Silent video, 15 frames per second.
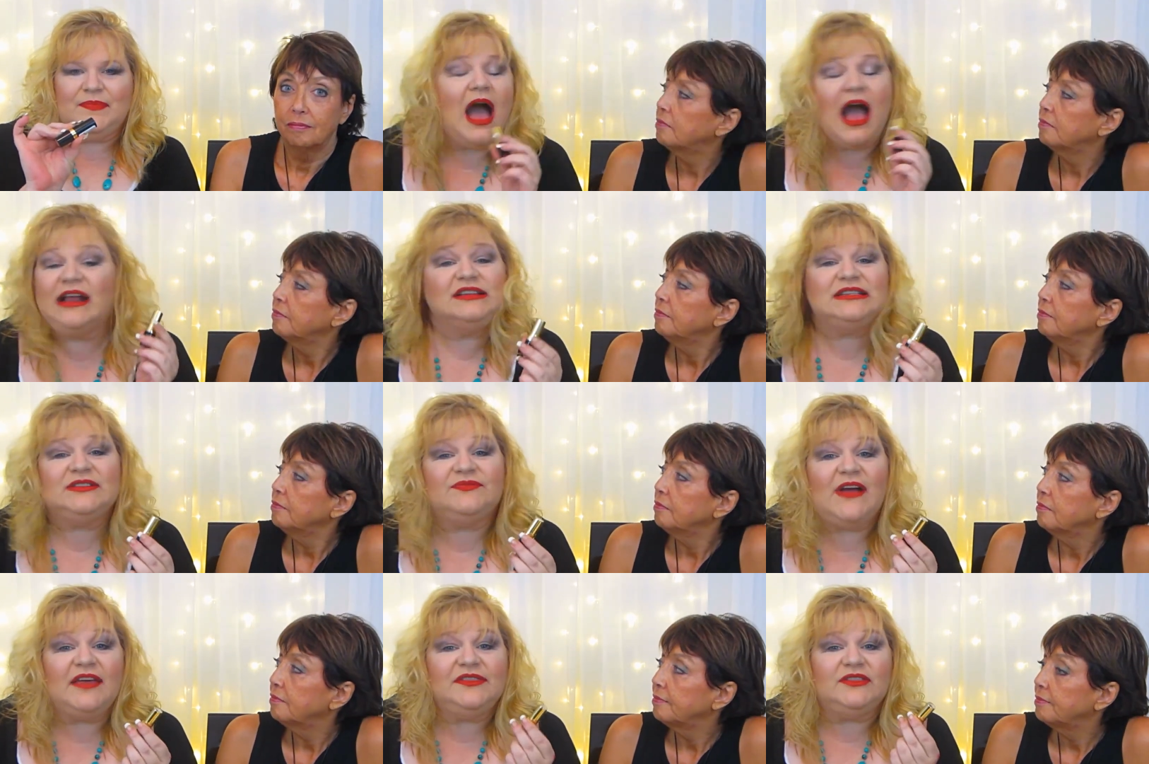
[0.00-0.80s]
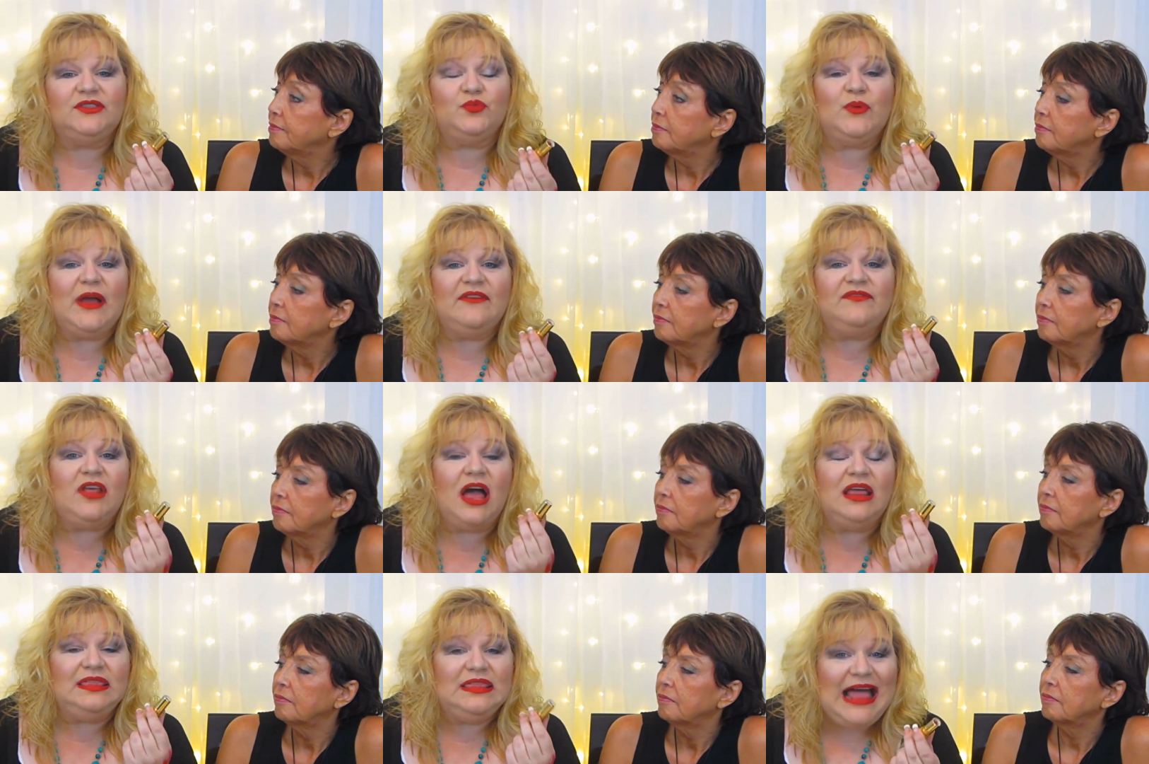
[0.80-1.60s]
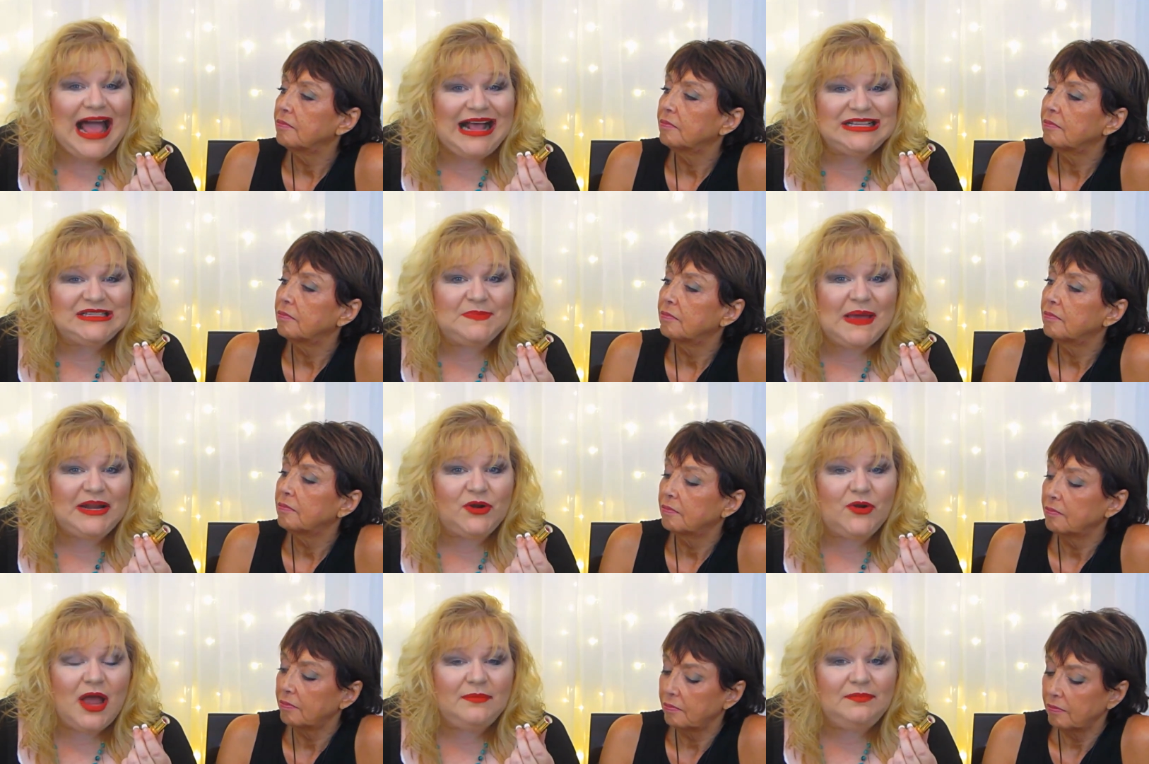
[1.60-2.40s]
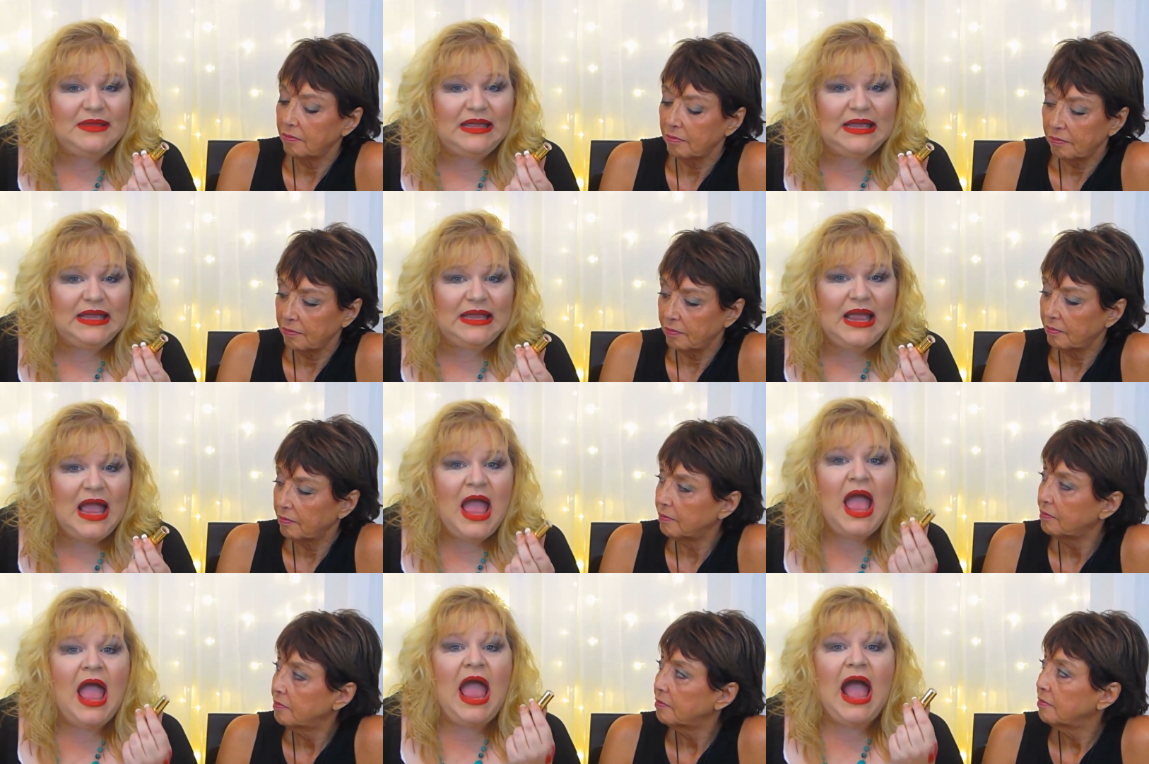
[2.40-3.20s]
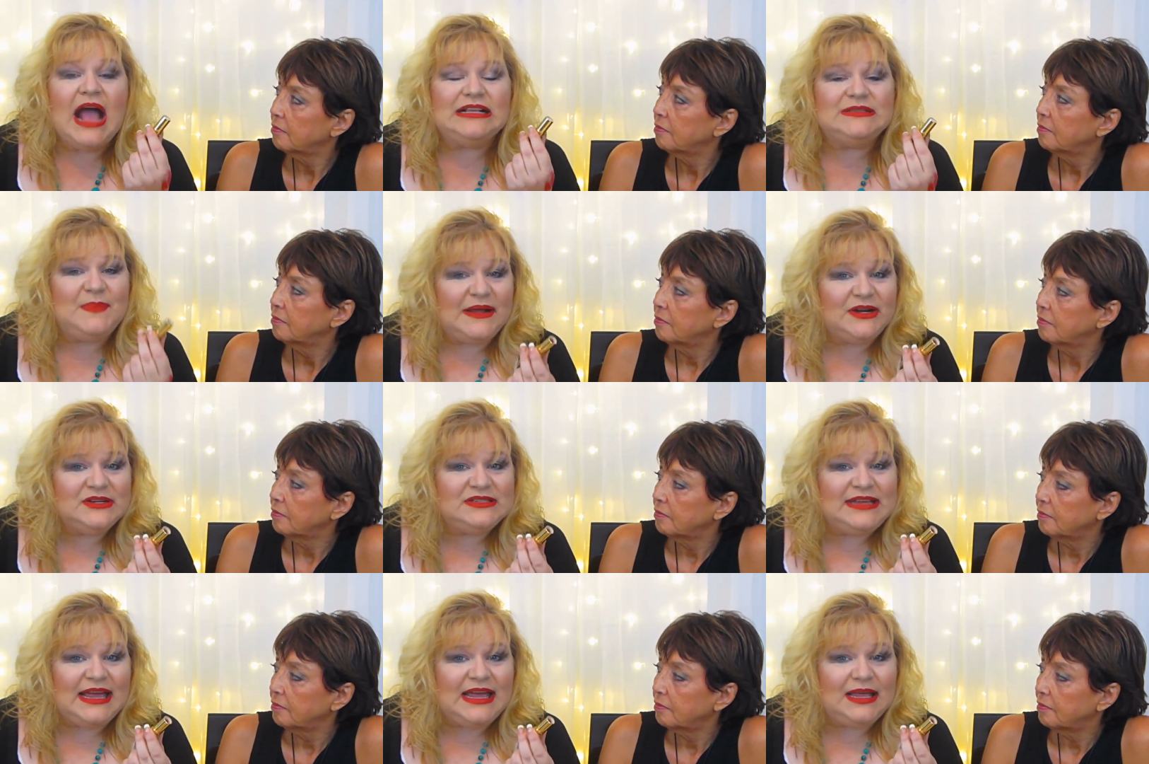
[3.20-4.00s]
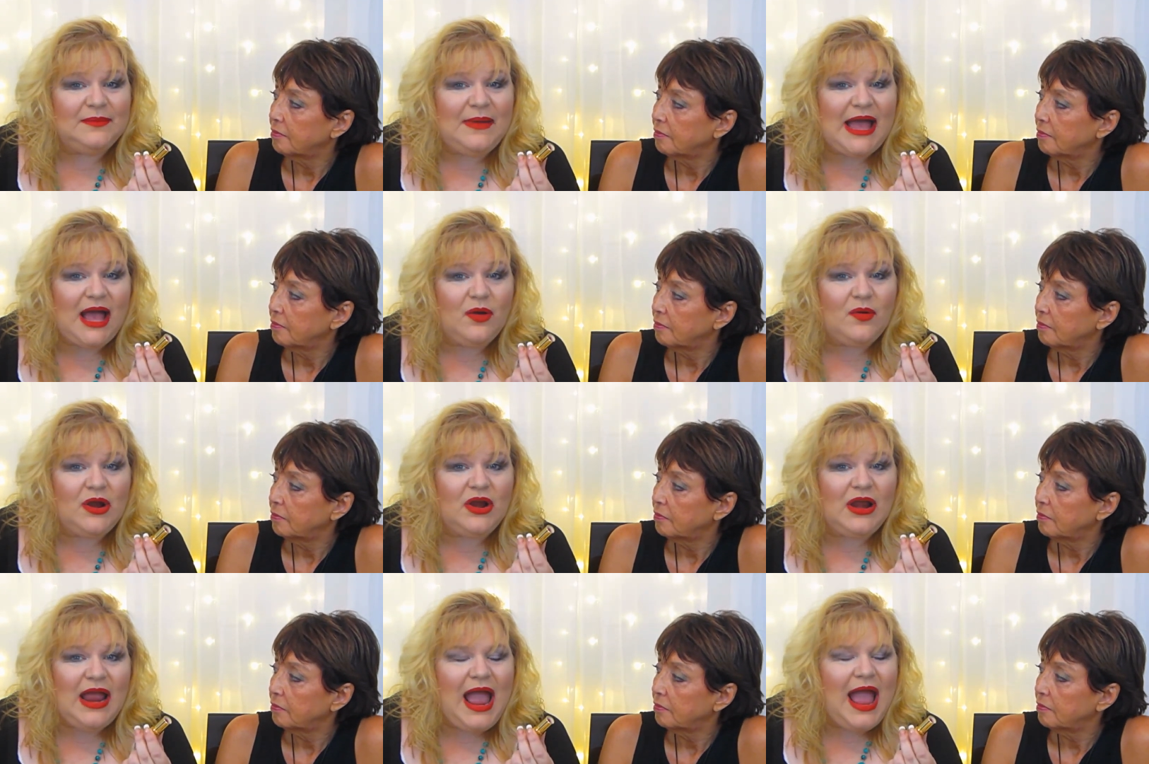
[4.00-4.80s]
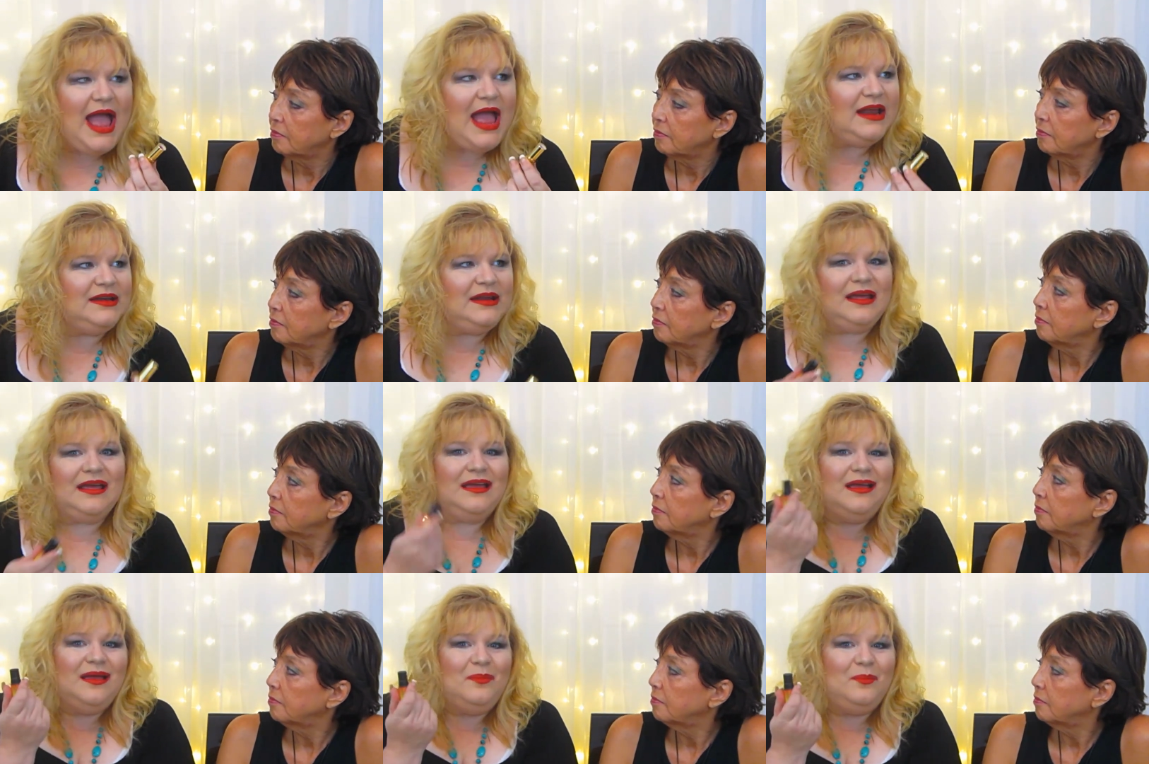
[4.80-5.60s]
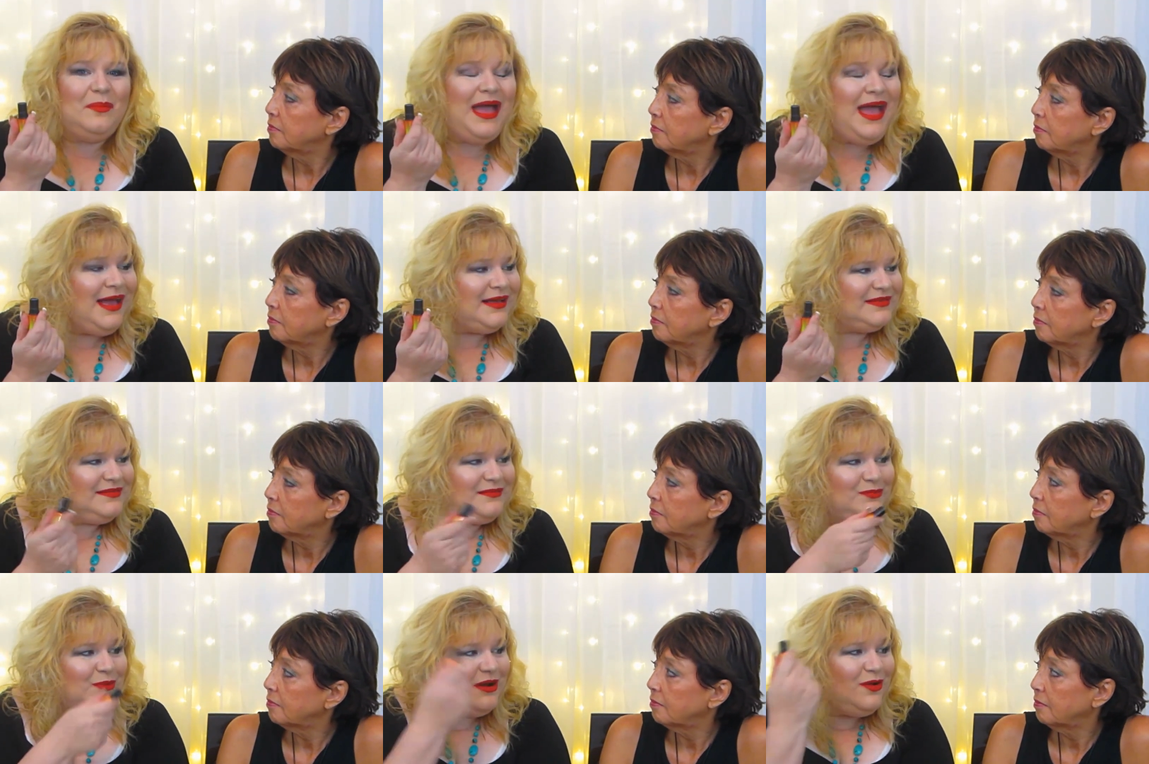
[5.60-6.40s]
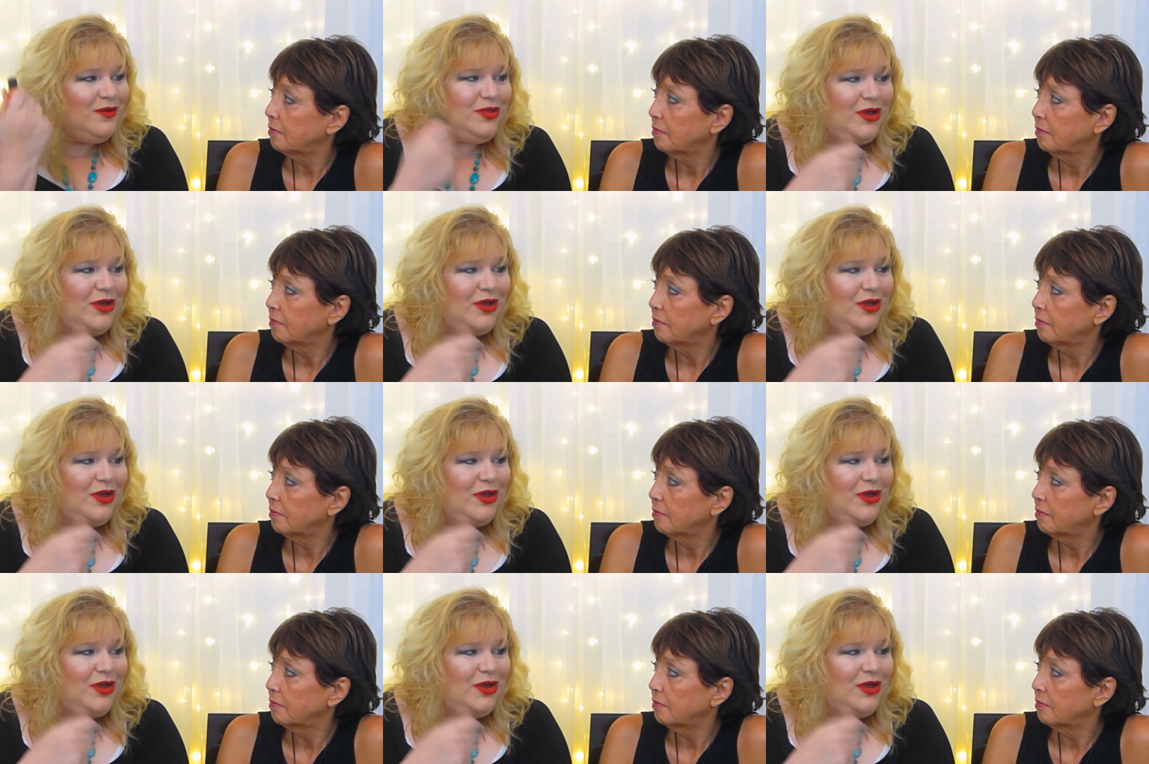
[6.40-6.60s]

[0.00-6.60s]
Speaker 1: I just find that the Revlon lasts better on me, has better staying power, and MAC's run all